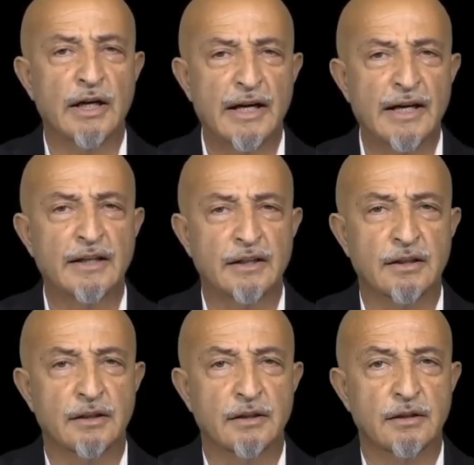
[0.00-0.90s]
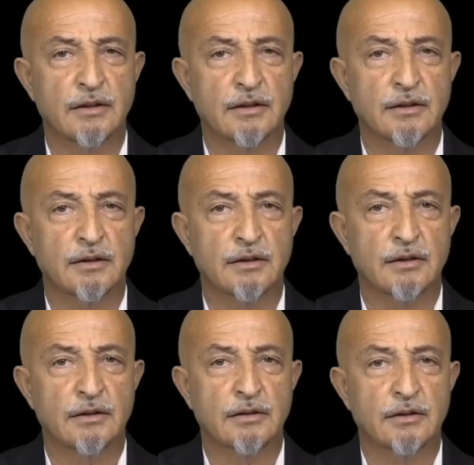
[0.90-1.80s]
Some of you say,
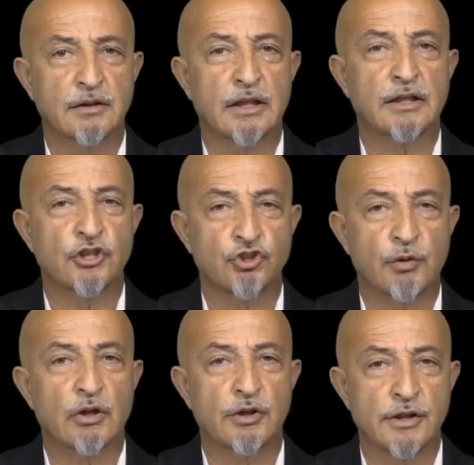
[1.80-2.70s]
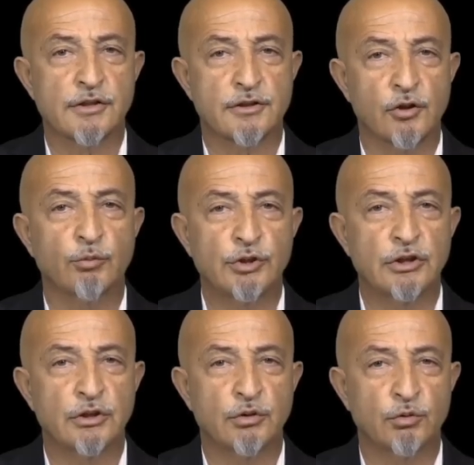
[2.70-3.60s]
no, my mother and sister had
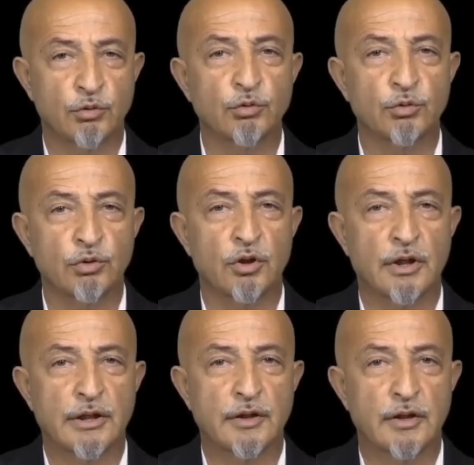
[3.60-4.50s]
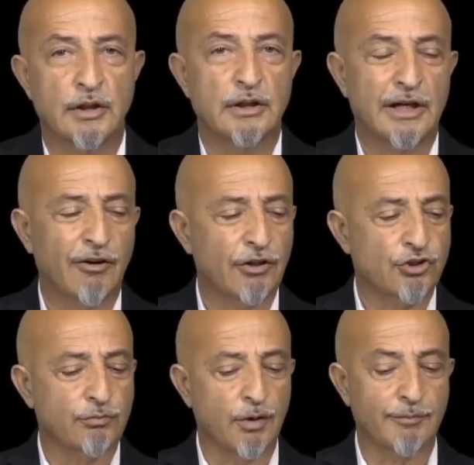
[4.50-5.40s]
rights. I'm saying
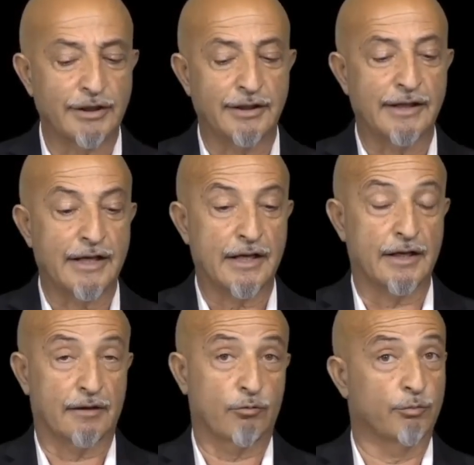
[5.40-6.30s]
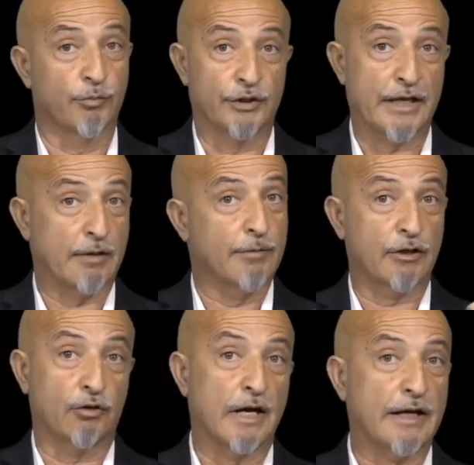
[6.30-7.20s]
it from the perspective of
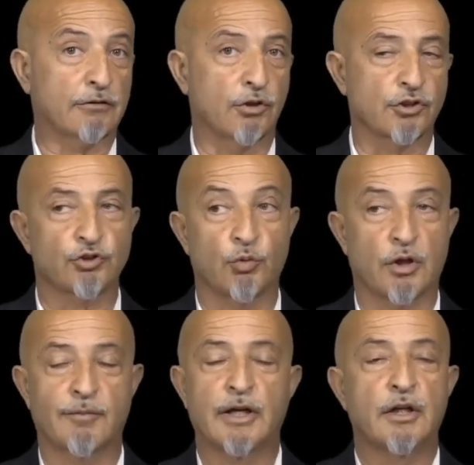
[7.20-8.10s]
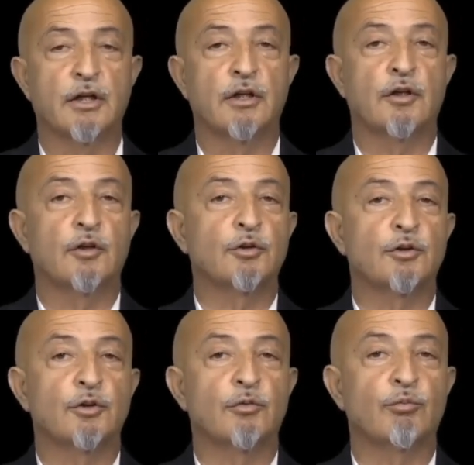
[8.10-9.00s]
Islam and Quran.
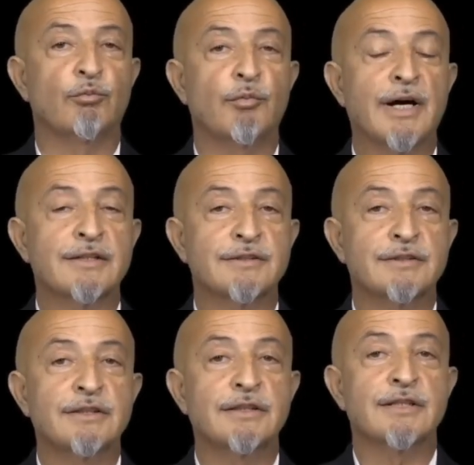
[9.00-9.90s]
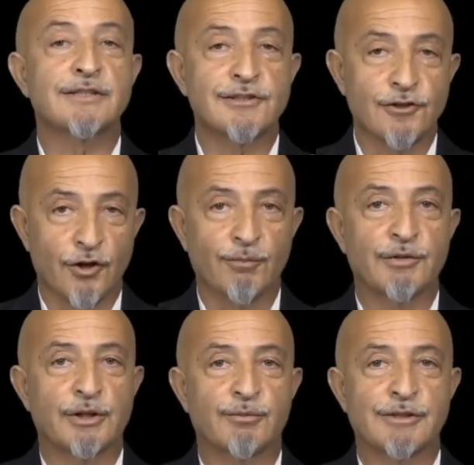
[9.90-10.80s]
Your father was a good man, or
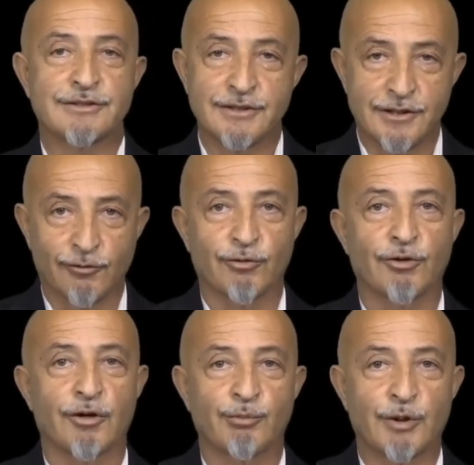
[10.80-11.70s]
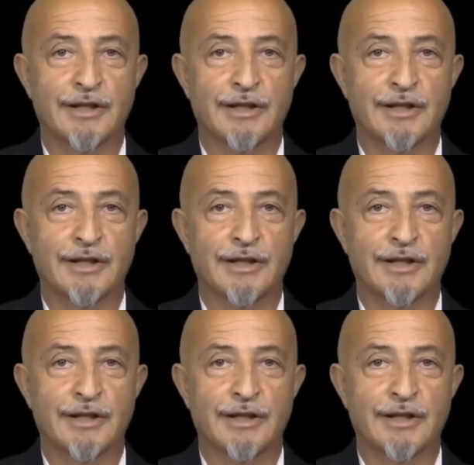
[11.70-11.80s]
you are a good man.